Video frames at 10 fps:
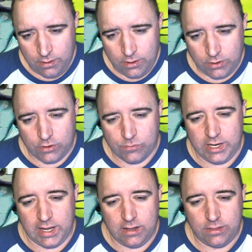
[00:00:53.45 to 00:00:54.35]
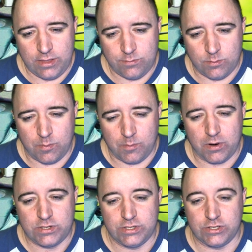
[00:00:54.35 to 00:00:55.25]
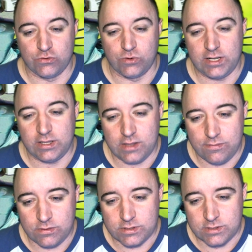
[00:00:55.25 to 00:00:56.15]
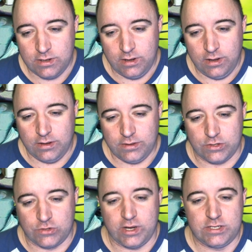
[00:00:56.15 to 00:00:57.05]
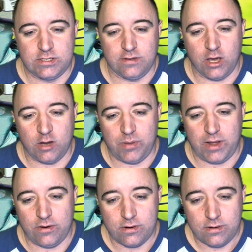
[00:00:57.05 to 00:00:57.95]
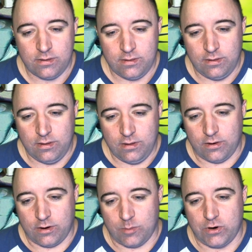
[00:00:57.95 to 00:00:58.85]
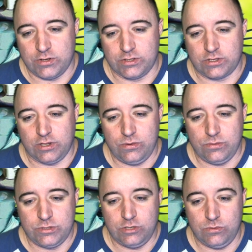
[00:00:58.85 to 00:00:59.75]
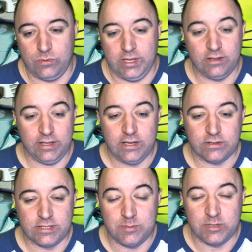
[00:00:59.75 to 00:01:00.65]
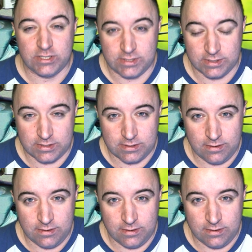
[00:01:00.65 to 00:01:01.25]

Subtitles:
could read anything from a person's adrenaline levels to traces of gunpowder on a person's clothes to illegal substances.